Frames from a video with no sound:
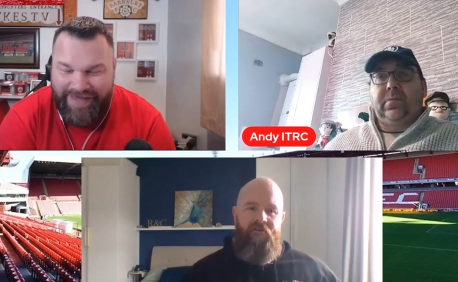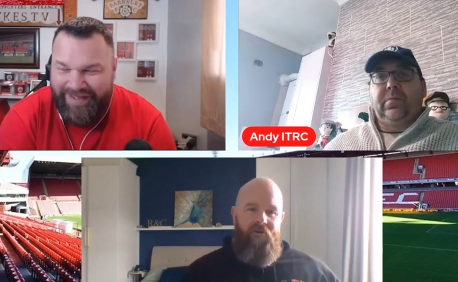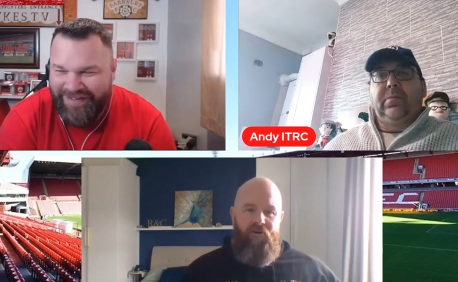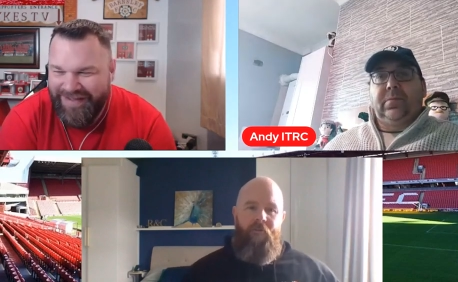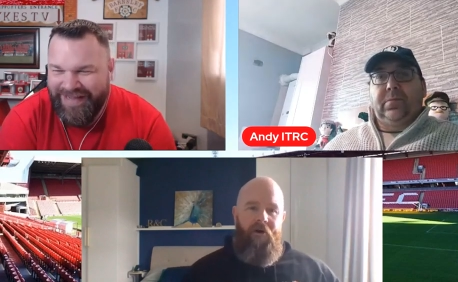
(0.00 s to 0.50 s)
Speaker 1: yeah,
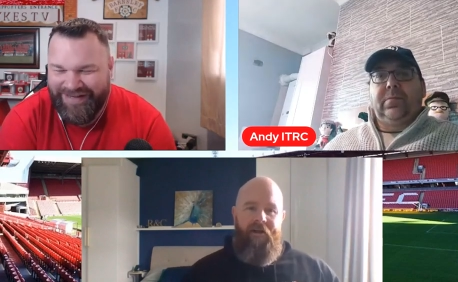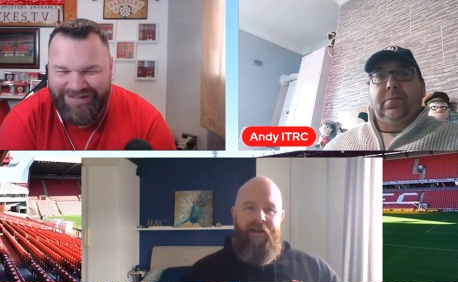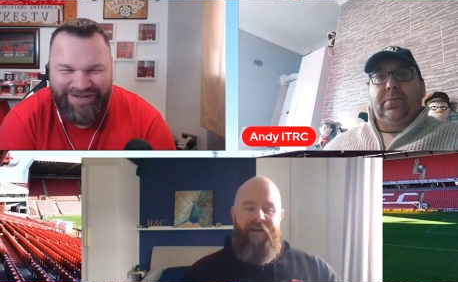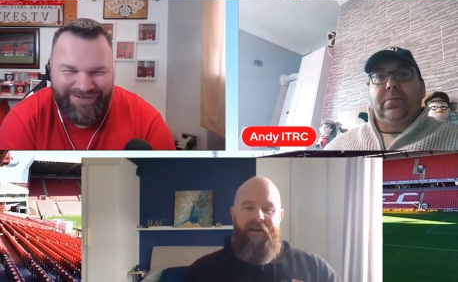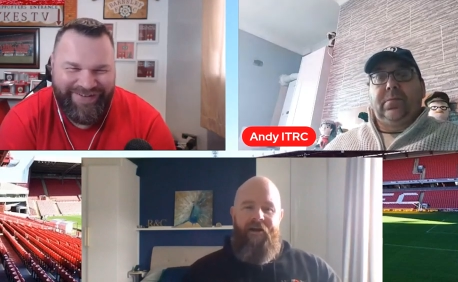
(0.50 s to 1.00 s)

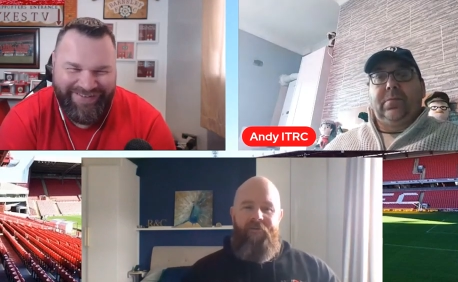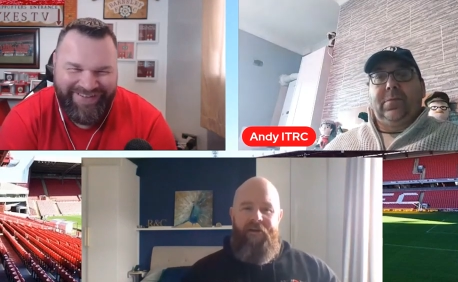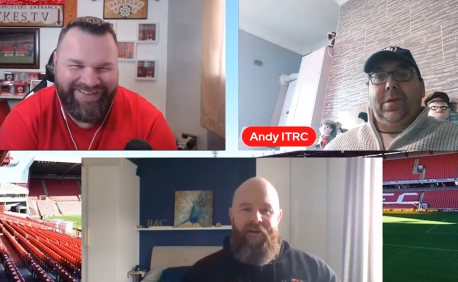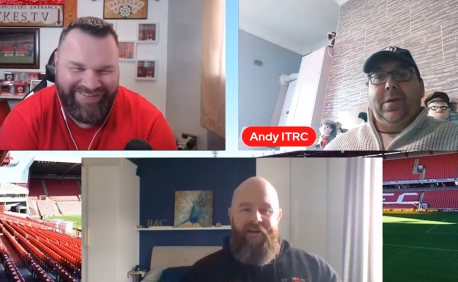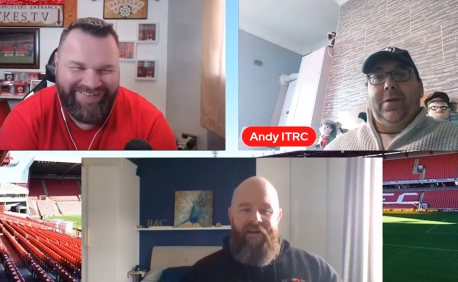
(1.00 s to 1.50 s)
getting, crowd, yeah.
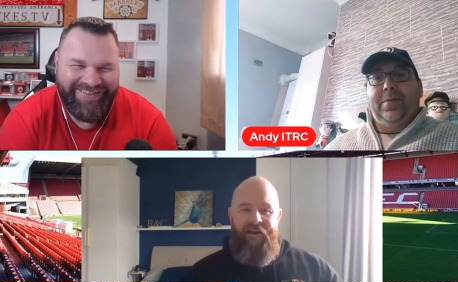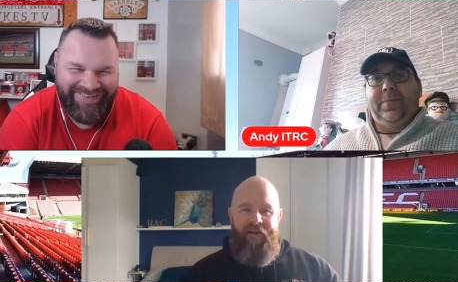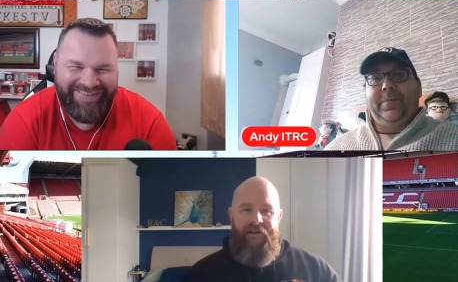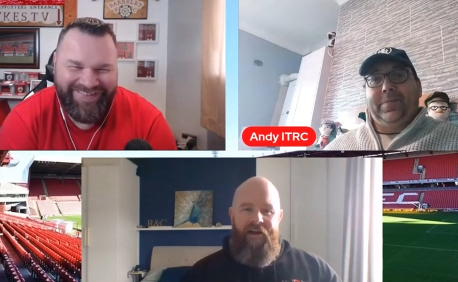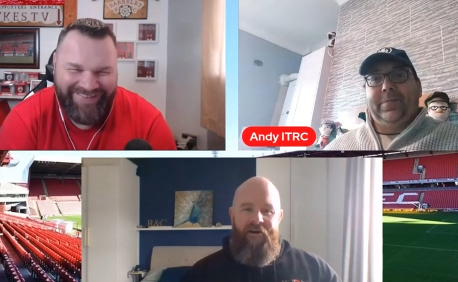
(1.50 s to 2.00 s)
getting
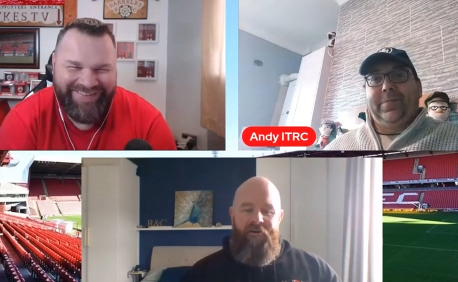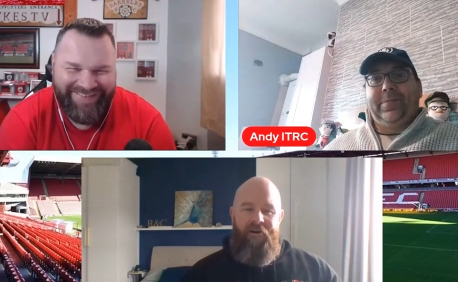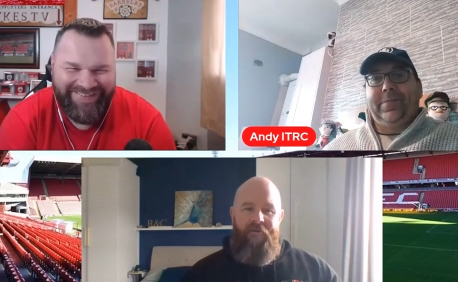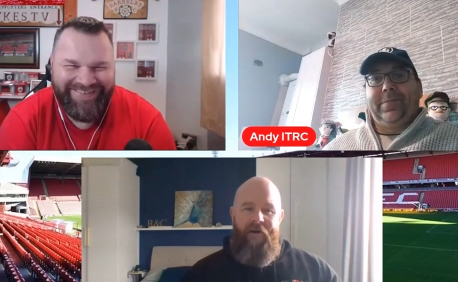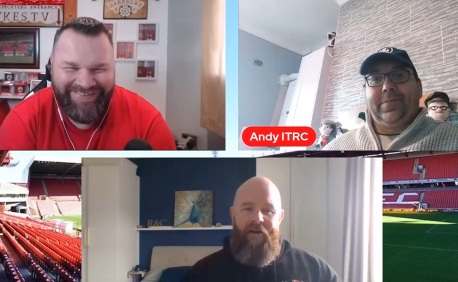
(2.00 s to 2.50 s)
crowd going.
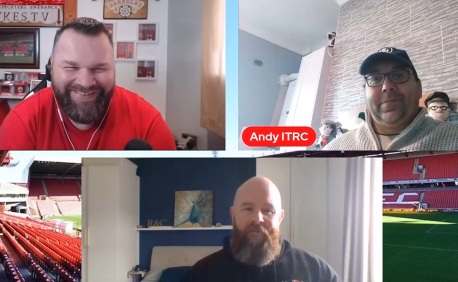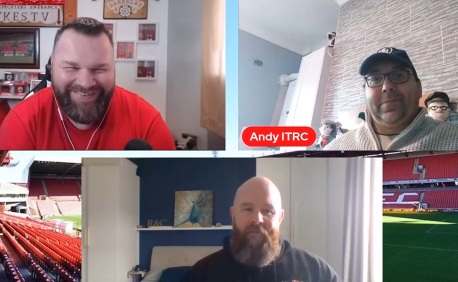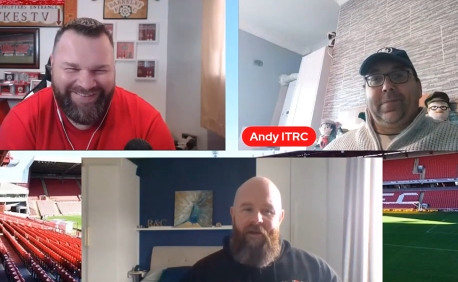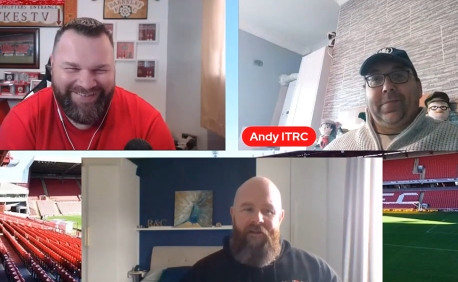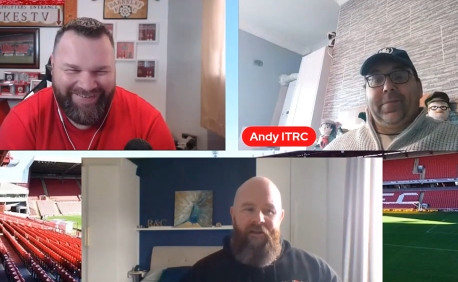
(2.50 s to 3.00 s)
Reminded me a
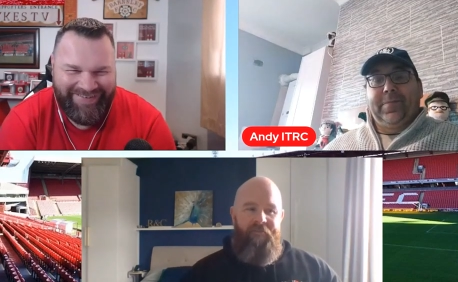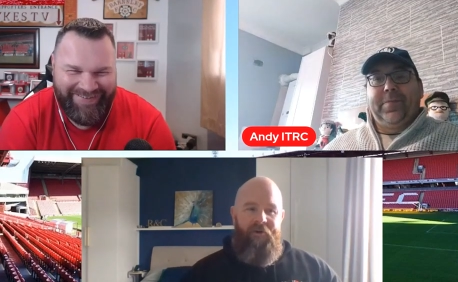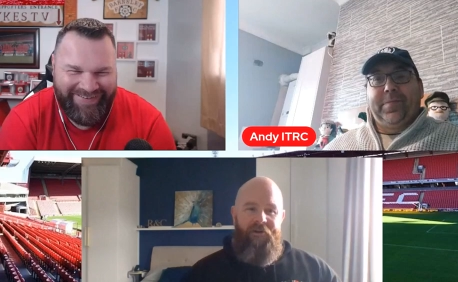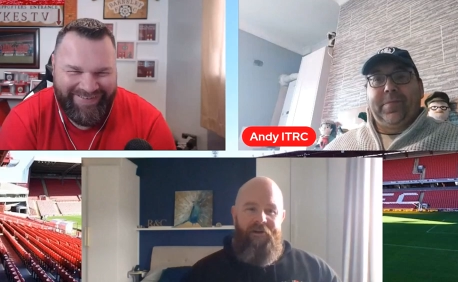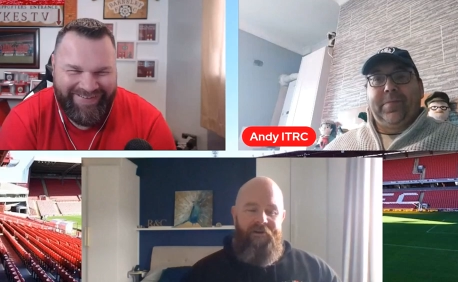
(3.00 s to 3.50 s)
bit of Lee
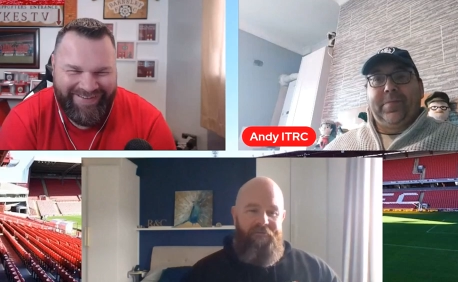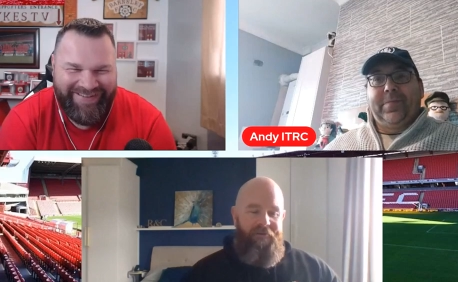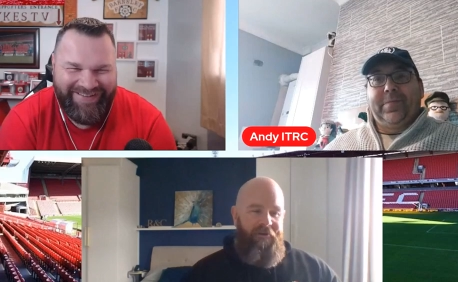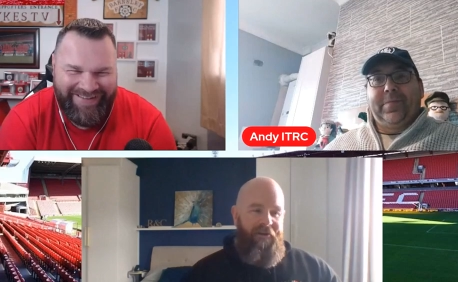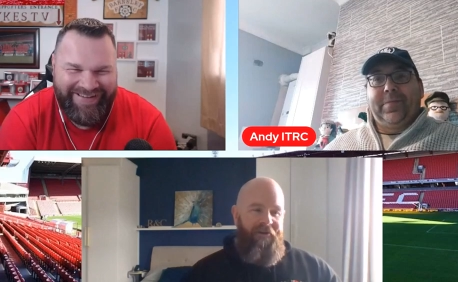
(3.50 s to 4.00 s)
Butler.
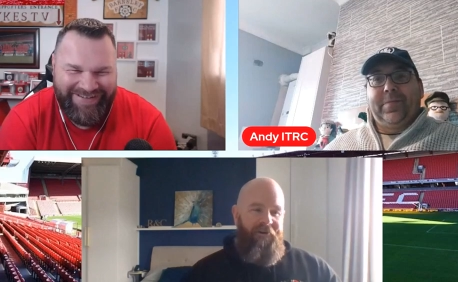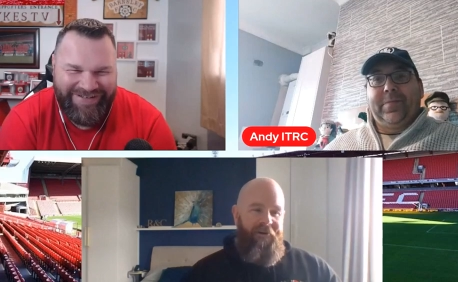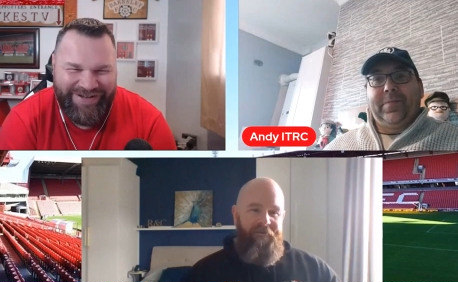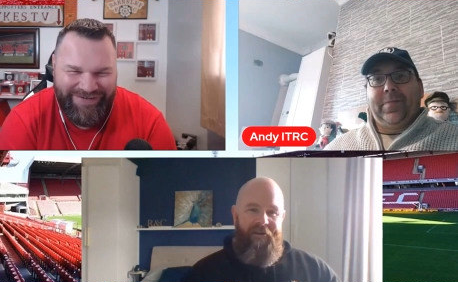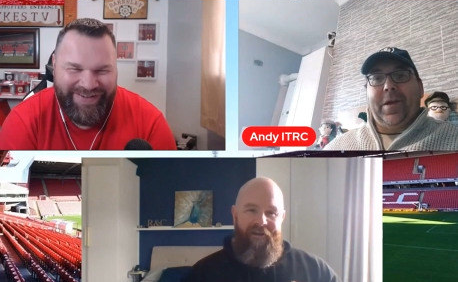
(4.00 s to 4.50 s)
But, yeah,
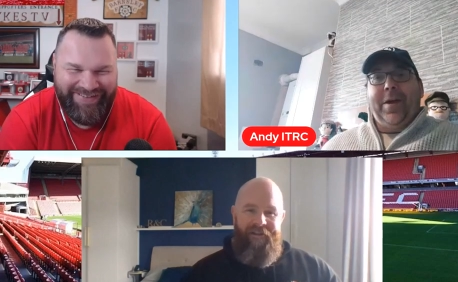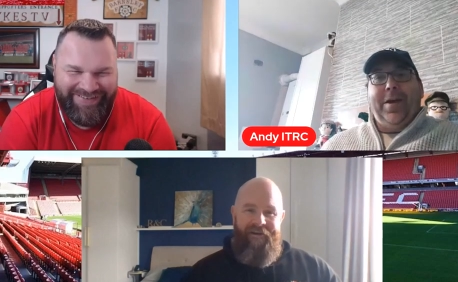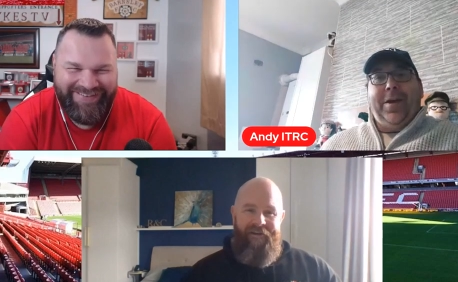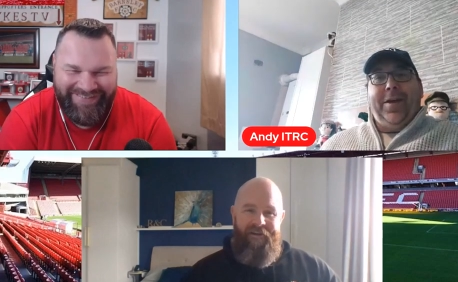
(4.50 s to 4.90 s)
know, so,